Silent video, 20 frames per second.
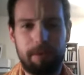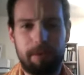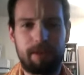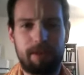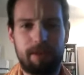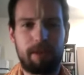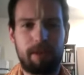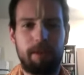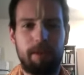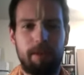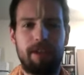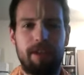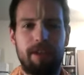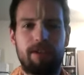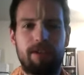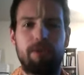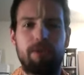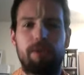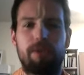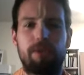because I relate
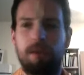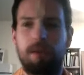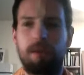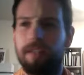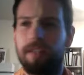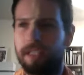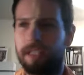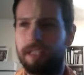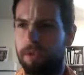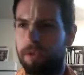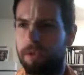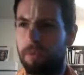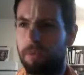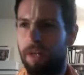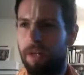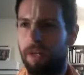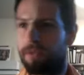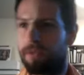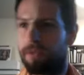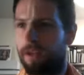so strongly to
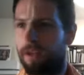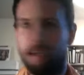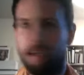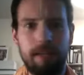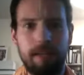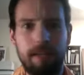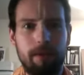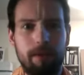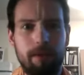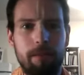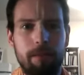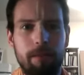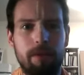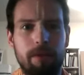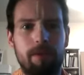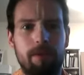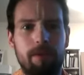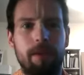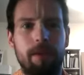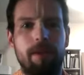why Varahadeva
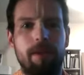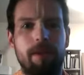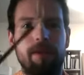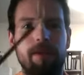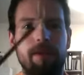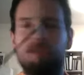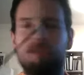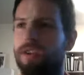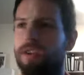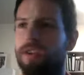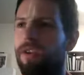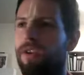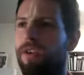appears the way he does,